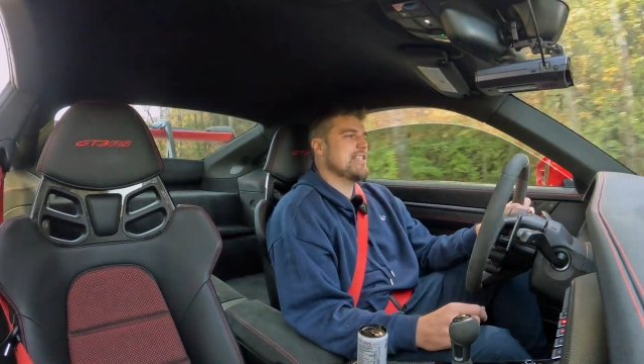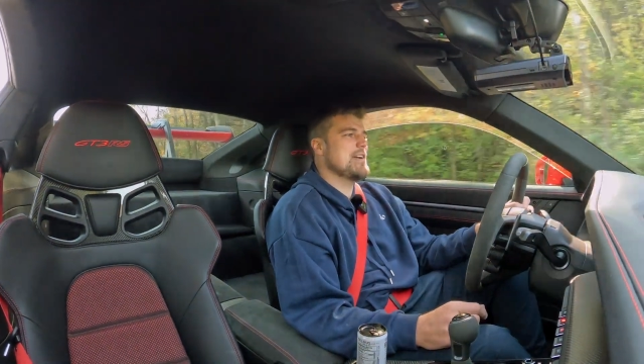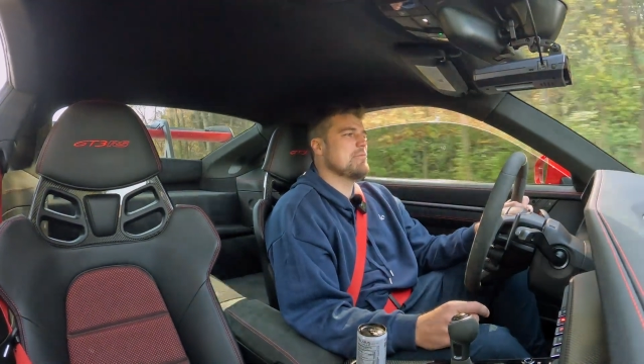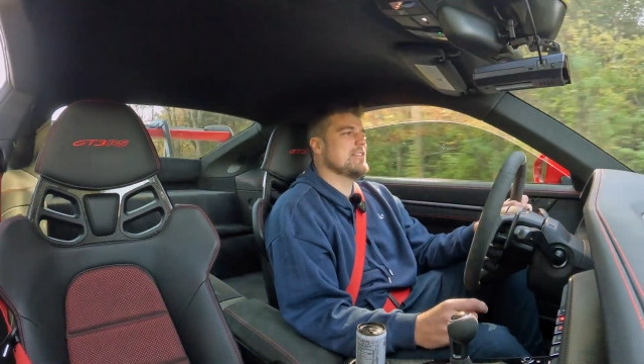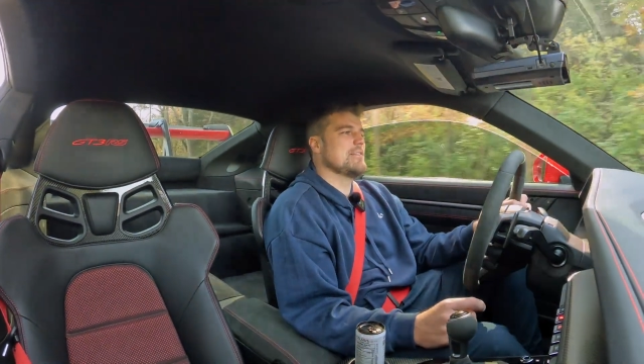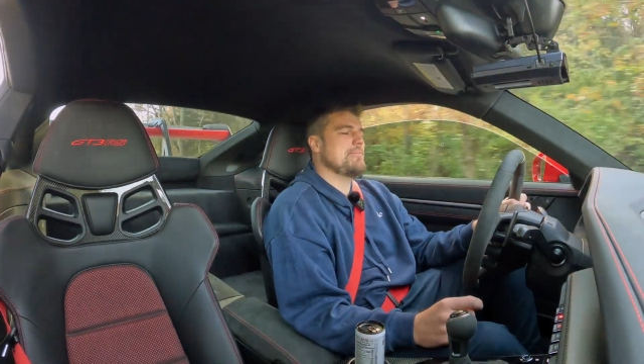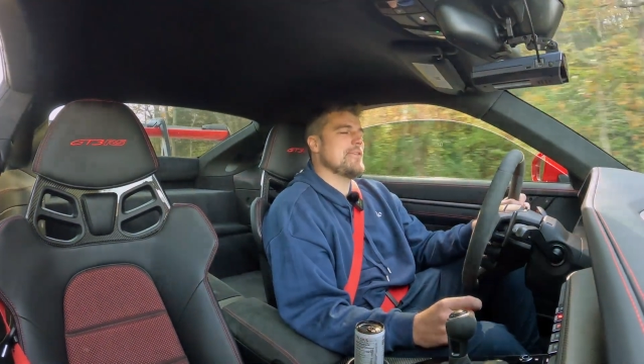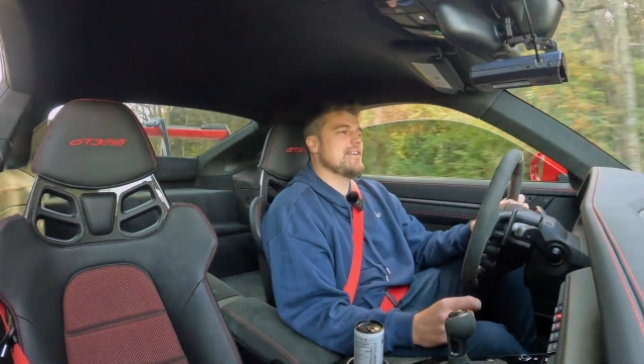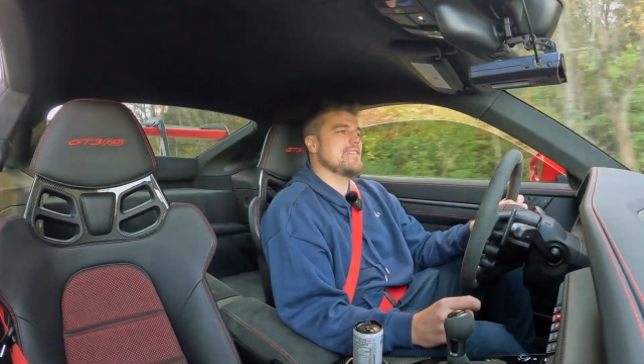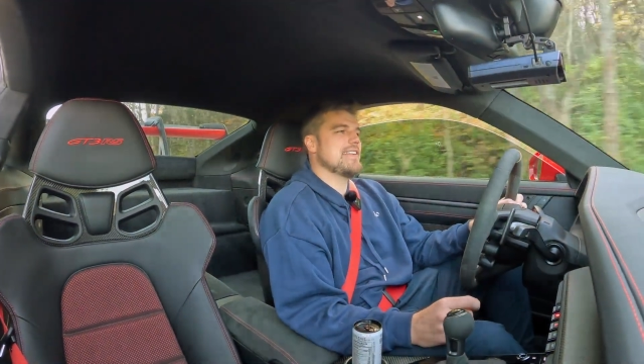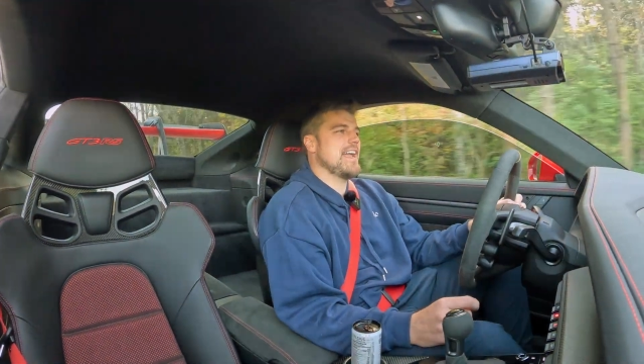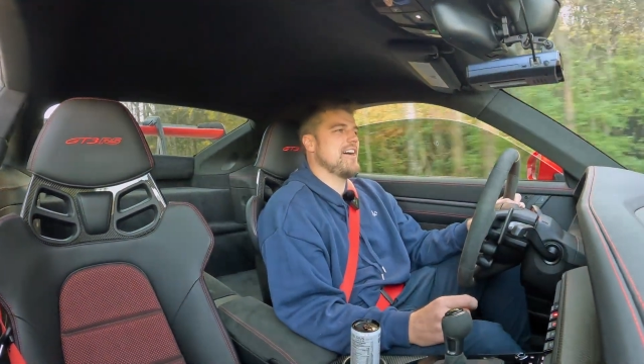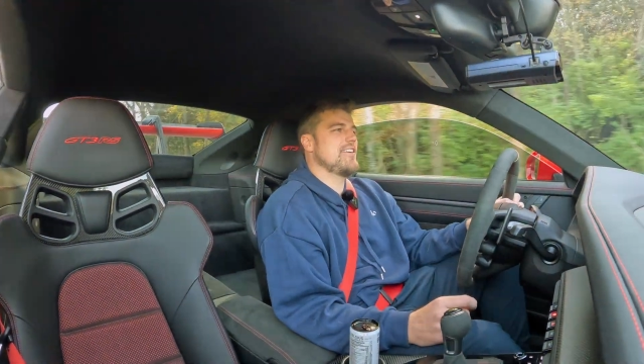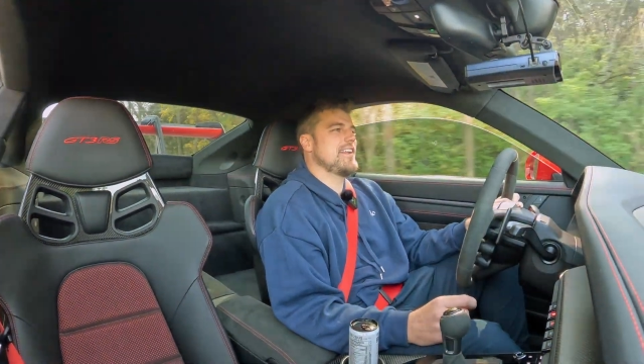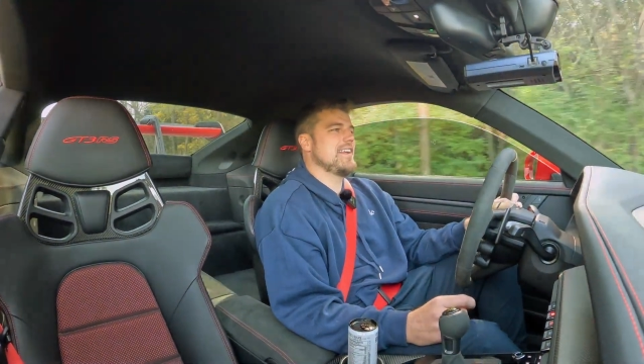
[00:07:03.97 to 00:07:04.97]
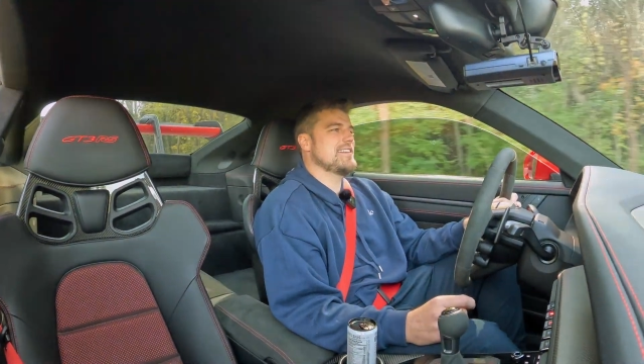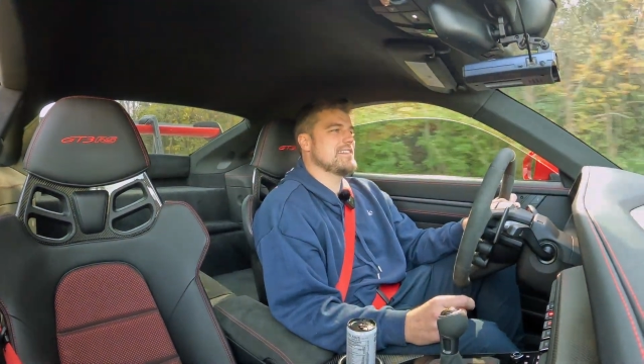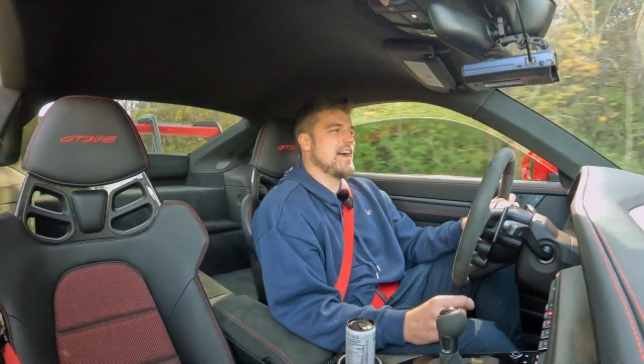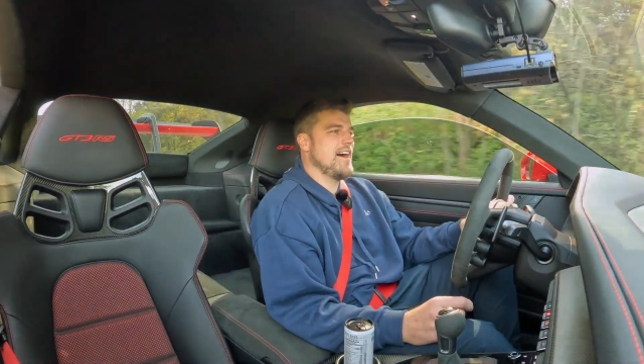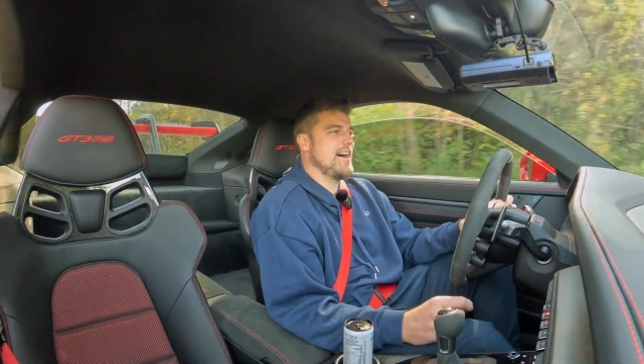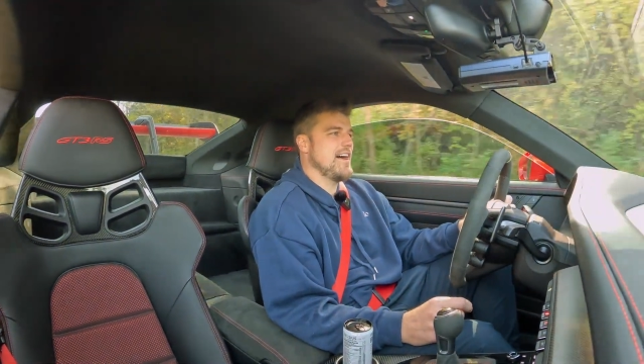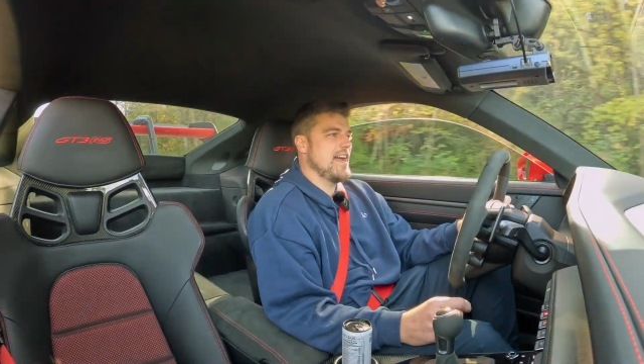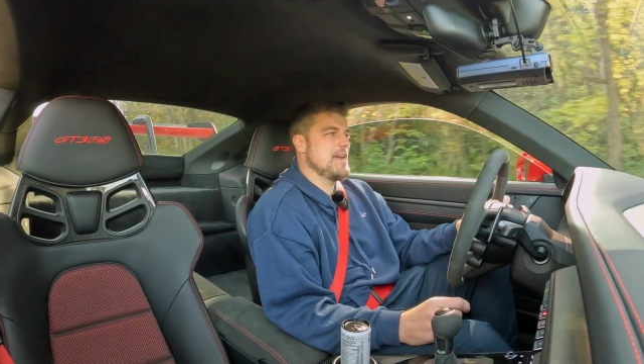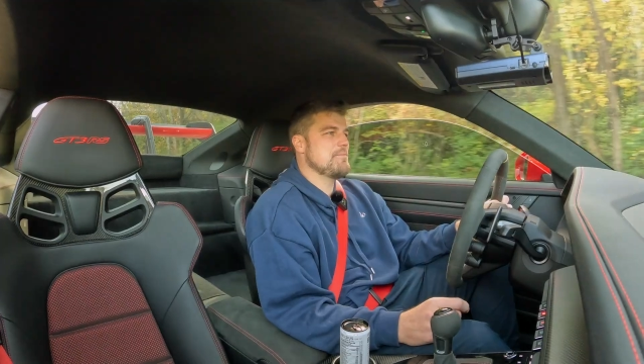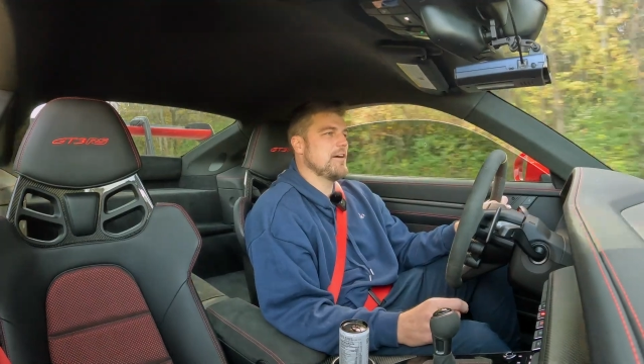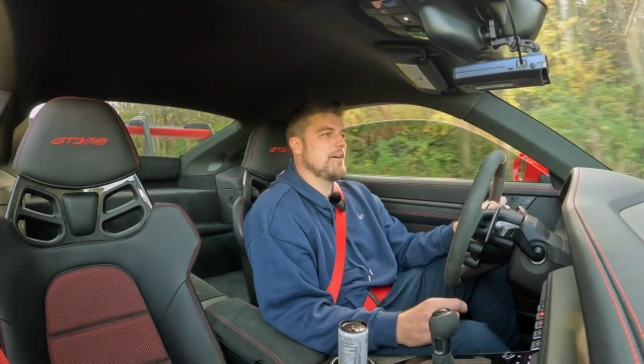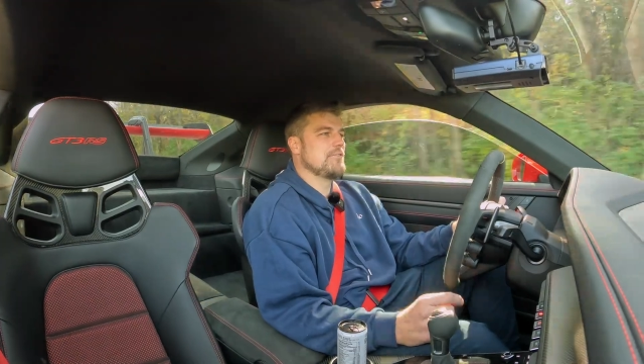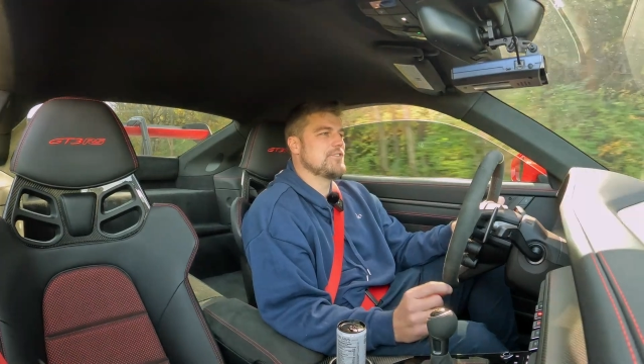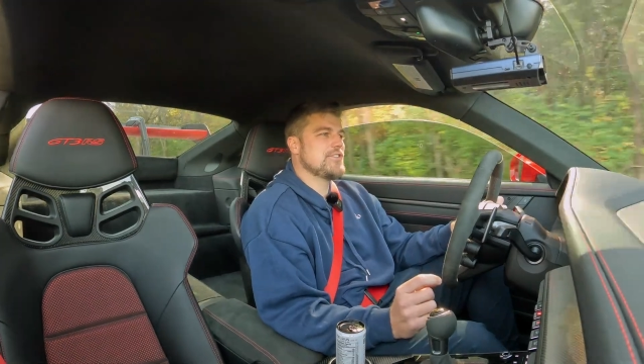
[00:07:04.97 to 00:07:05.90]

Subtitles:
able to put down a time of